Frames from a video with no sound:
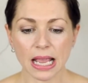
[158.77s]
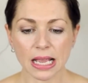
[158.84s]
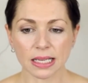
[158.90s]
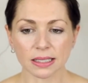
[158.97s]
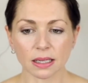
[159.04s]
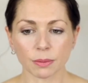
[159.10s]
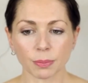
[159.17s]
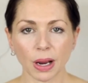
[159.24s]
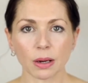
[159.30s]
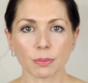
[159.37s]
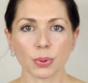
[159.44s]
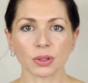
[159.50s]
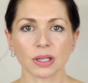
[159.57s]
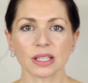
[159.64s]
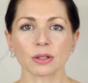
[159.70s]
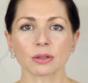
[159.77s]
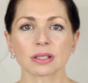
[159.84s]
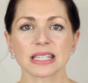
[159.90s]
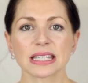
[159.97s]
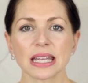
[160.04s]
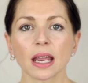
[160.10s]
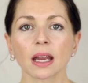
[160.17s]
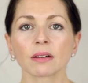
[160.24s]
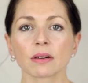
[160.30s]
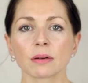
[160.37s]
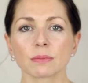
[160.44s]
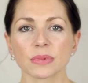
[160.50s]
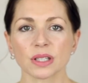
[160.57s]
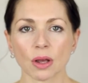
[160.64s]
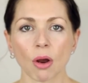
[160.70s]
is about putting your
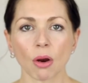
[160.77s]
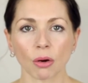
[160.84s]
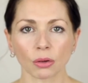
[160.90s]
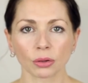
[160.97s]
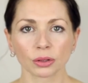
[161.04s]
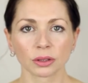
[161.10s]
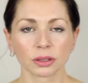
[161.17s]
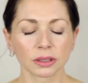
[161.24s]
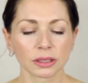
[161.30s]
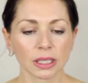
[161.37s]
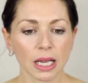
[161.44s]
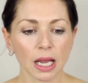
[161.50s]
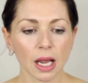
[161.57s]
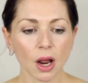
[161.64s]
serums on